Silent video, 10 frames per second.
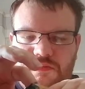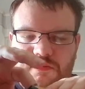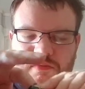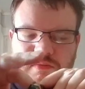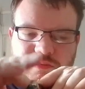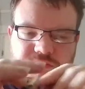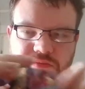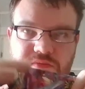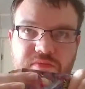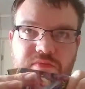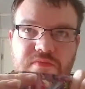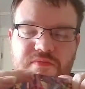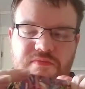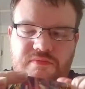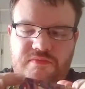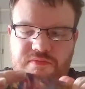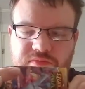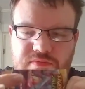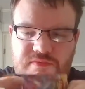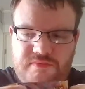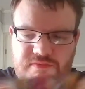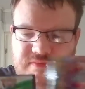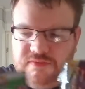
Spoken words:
No one is speaking in this clip.